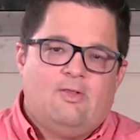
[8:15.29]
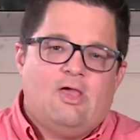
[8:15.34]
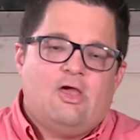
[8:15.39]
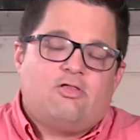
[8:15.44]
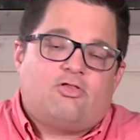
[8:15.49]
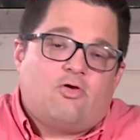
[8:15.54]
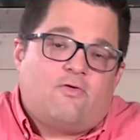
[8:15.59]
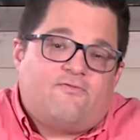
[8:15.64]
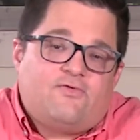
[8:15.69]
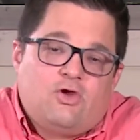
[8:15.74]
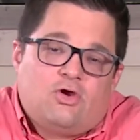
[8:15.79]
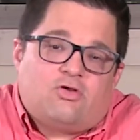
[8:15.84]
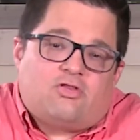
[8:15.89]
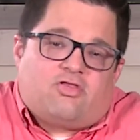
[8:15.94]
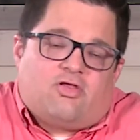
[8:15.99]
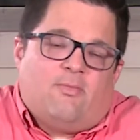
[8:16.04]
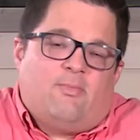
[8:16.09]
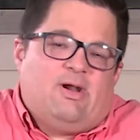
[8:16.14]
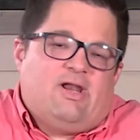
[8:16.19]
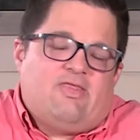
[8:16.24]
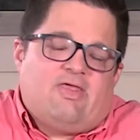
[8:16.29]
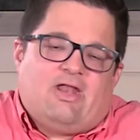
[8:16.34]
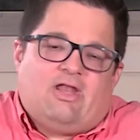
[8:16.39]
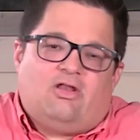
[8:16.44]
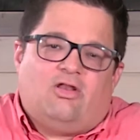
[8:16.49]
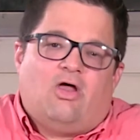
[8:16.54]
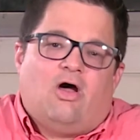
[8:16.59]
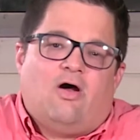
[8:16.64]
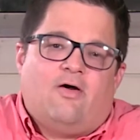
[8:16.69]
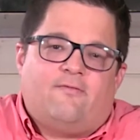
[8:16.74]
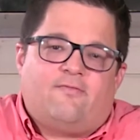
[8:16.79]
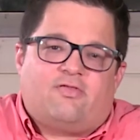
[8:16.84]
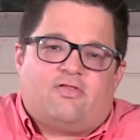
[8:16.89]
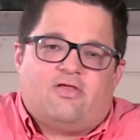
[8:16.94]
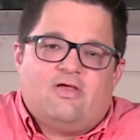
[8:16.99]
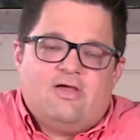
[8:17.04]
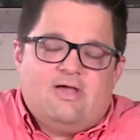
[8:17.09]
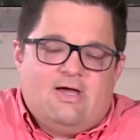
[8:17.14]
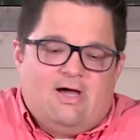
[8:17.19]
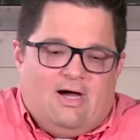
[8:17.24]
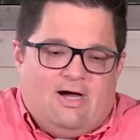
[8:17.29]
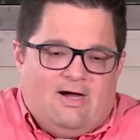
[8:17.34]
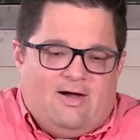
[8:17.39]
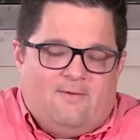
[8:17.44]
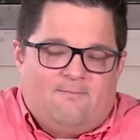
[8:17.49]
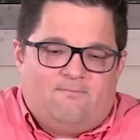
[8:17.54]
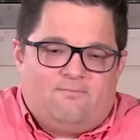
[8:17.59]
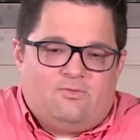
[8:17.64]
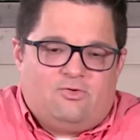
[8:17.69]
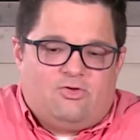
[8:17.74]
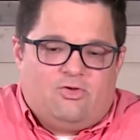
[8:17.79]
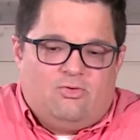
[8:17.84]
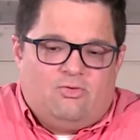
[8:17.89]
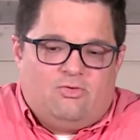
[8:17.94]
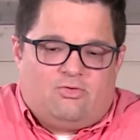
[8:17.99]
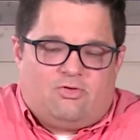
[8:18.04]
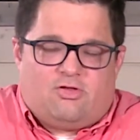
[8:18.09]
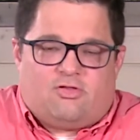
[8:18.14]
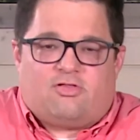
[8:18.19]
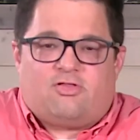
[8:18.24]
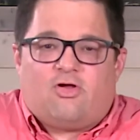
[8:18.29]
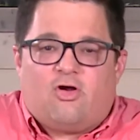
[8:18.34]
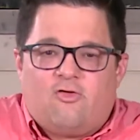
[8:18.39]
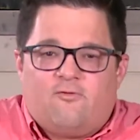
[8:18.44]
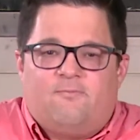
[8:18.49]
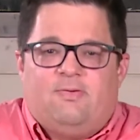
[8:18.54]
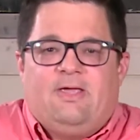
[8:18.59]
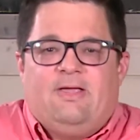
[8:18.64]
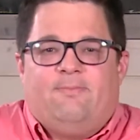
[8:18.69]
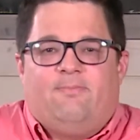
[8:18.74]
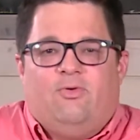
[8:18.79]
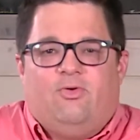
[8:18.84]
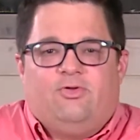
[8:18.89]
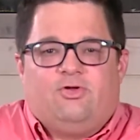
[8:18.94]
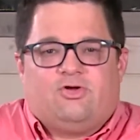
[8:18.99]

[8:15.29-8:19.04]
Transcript: So if you're somebody that loves to serve people,